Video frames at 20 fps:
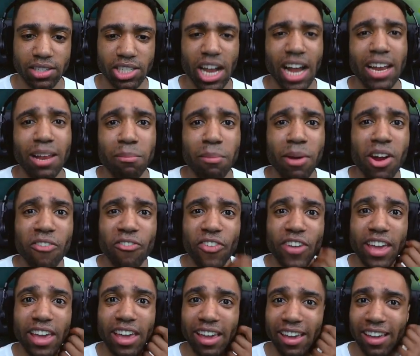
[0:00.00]
Charlie
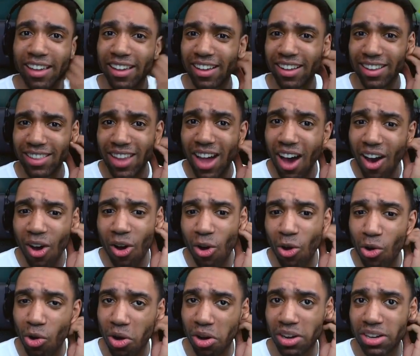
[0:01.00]
Murphy,
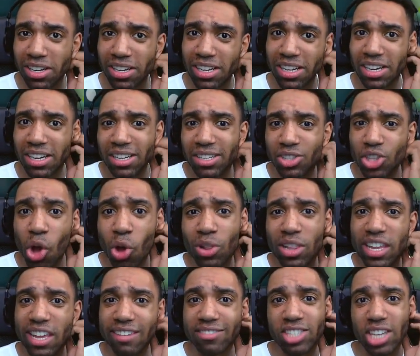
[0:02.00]
no!
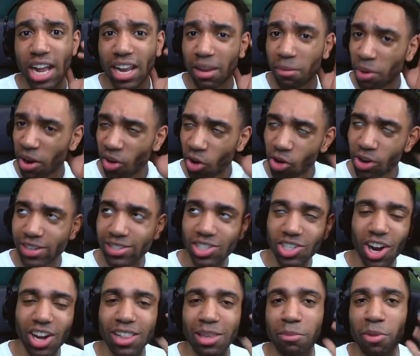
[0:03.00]
Don't leave Charlie Murphy. Or is
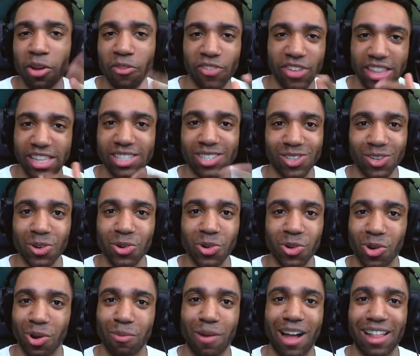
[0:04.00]
Charlie Murphy this dude,
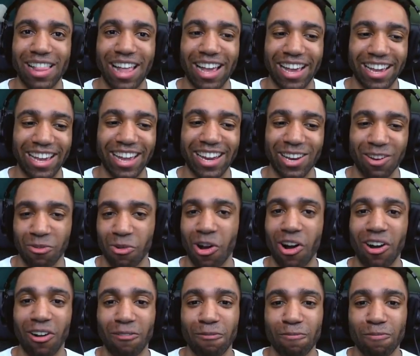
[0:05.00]
or am I like getting it
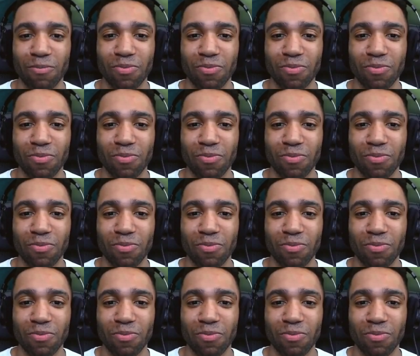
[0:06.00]
wrong?